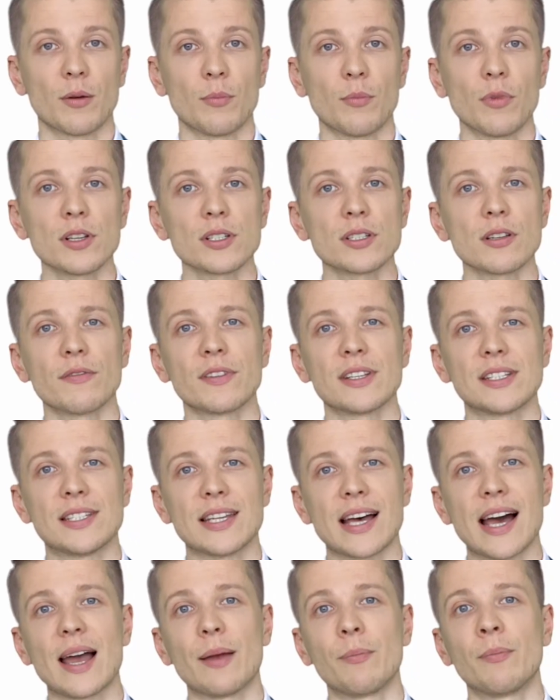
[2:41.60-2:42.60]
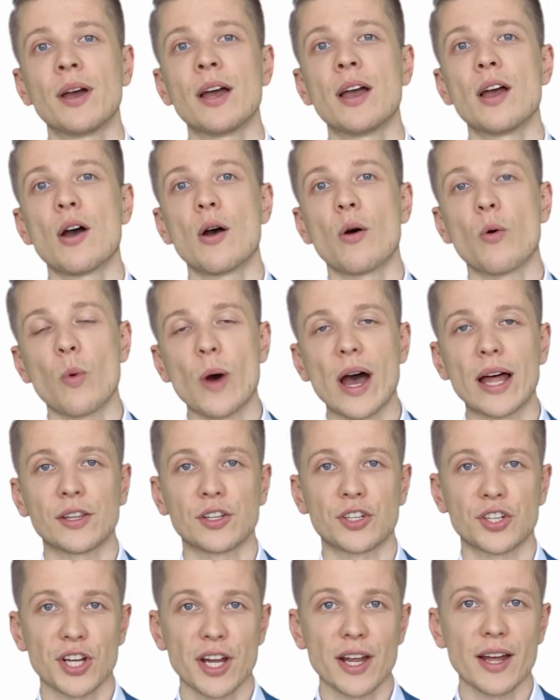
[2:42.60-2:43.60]
Most of the time, one
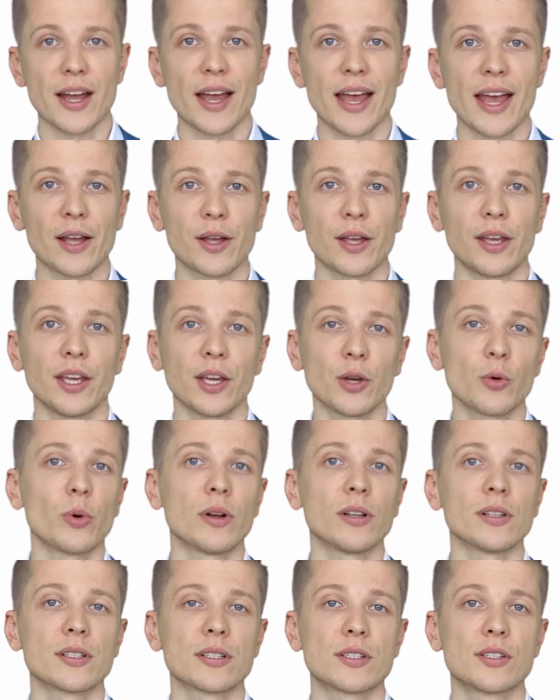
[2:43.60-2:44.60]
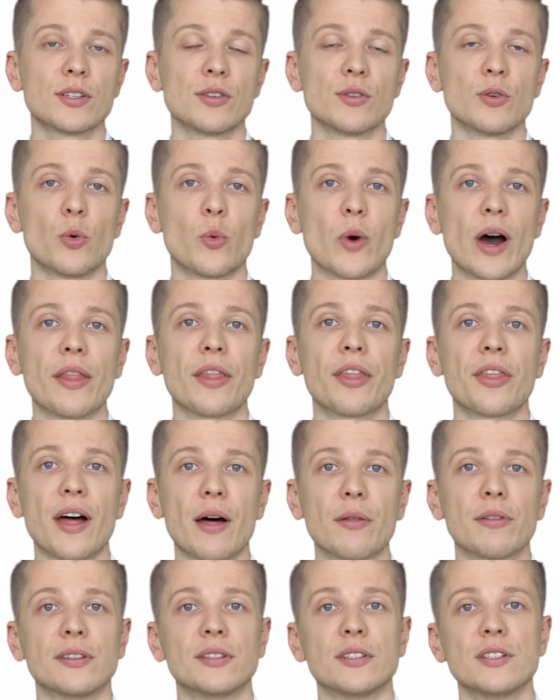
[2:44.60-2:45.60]
share equals to
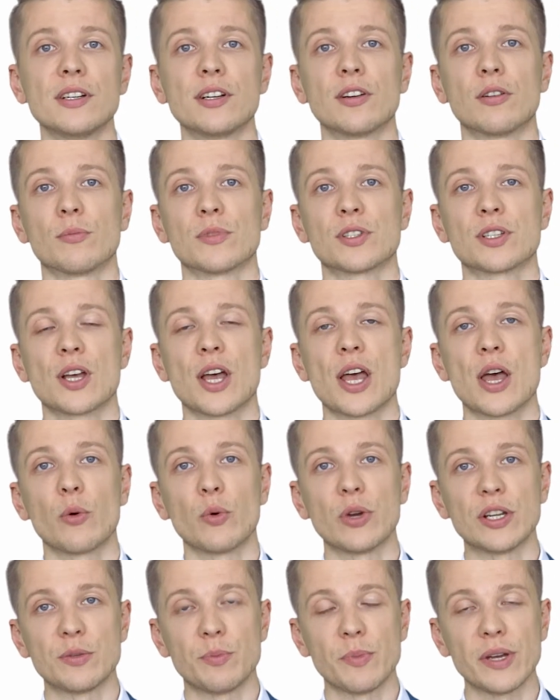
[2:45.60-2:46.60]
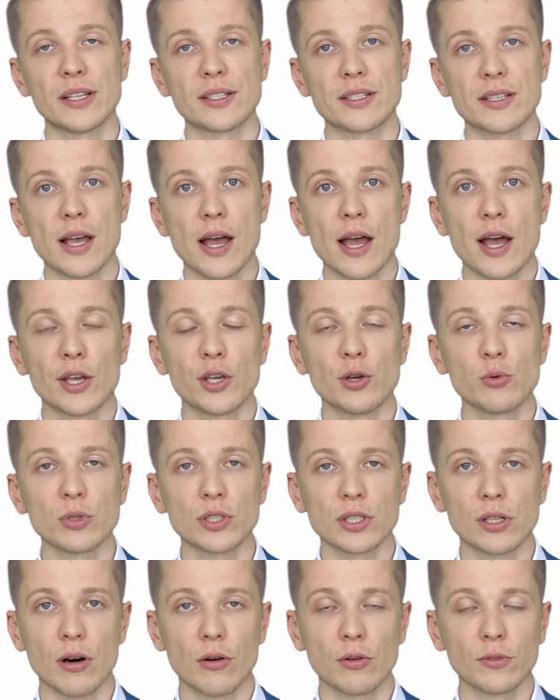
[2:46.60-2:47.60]
1,000 dirhams, which means you
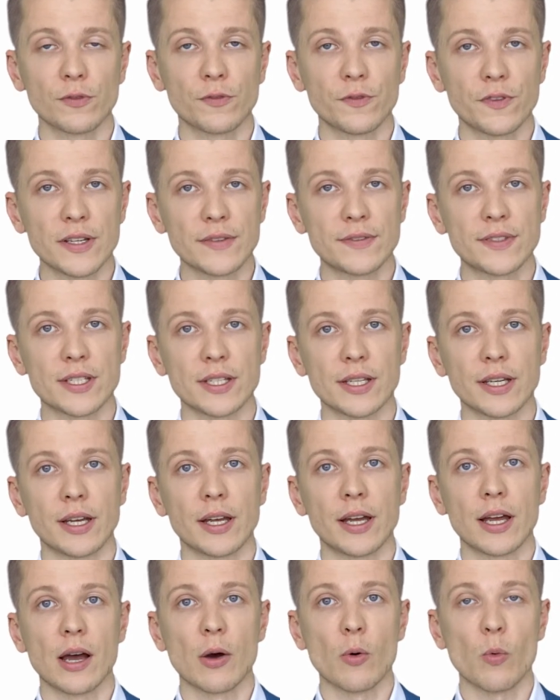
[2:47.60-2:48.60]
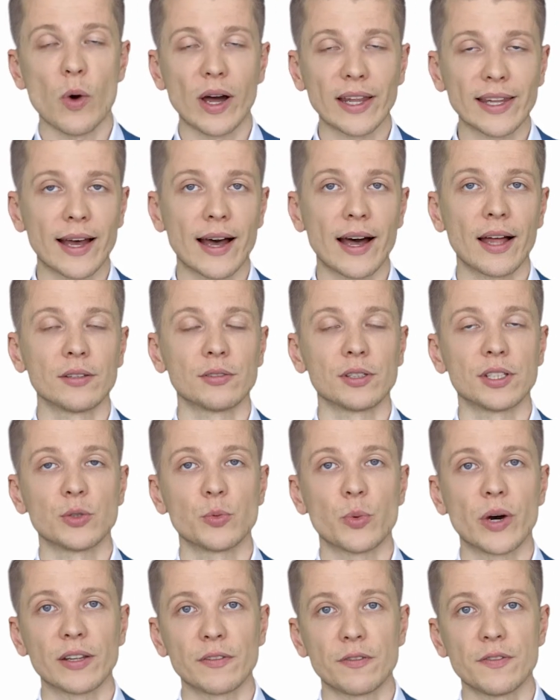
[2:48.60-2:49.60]
would own 50, 100,
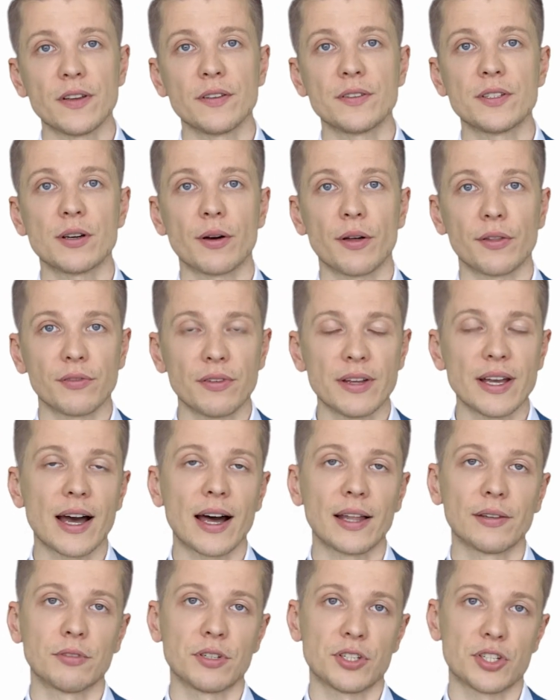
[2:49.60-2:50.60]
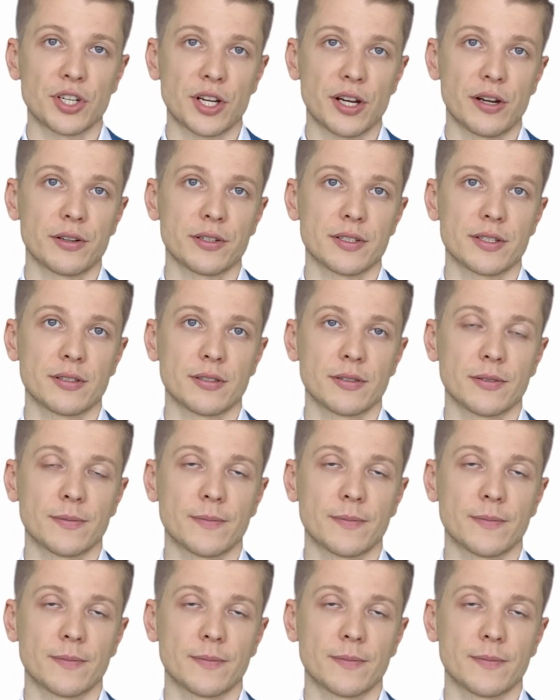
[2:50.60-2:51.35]
150 or 300 shares.